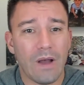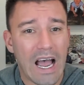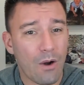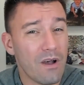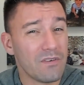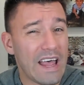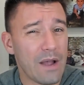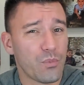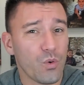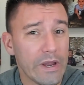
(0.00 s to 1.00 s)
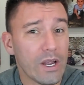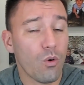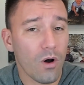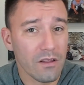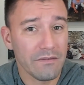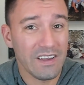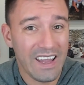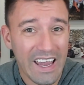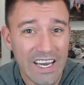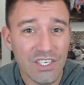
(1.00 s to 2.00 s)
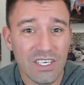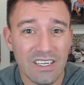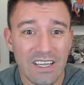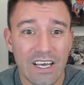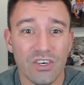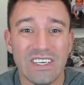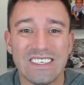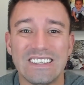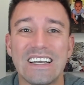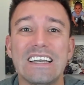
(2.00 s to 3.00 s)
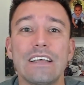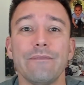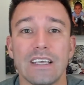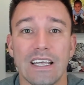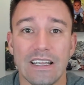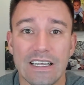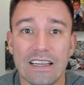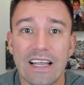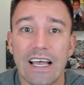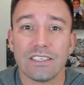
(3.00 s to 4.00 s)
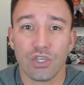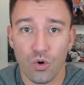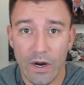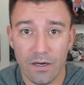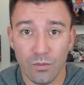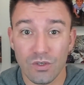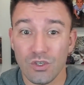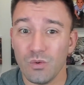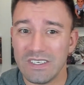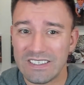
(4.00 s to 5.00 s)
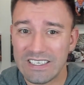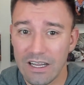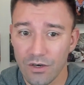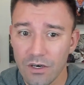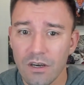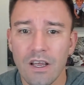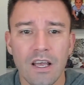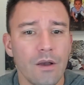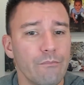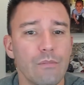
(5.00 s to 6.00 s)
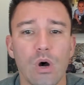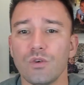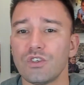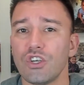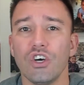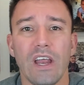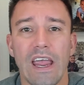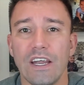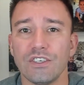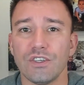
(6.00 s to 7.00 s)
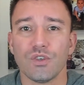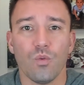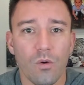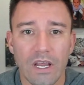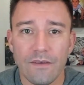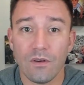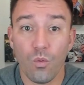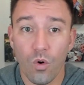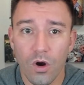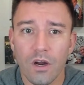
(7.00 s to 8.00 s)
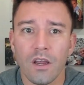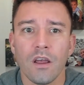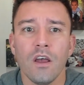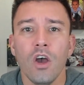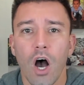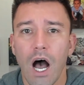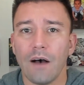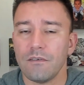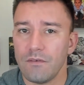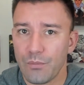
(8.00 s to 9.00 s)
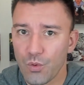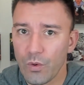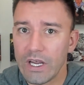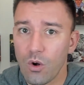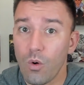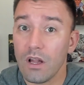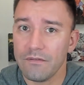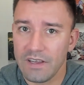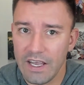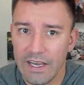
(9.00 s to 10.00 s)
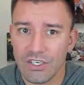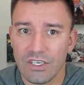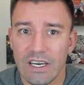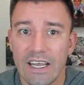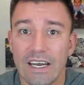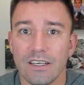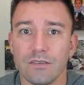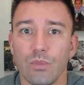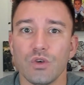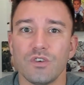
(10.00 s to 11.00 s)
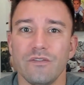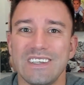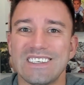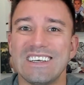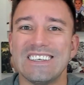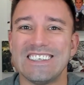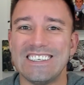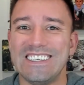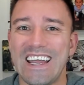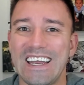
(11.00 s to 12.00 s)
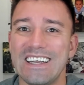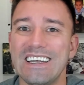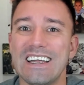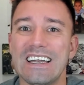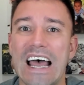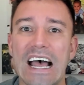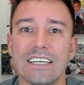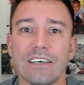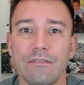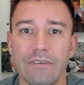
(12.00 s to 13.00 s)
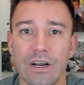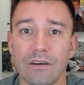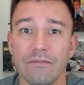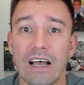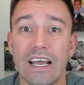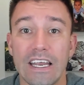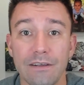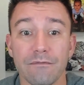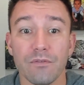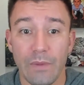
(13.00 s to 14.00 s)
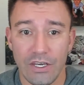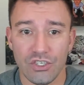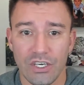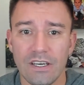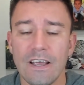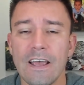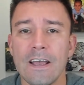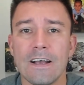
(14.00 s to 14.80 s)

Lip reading: However, that pre-qualification letter is significantly less credible to a seller. Most good agents won't even work off of a pre-qualification, again, because most of it's stated, not verified information.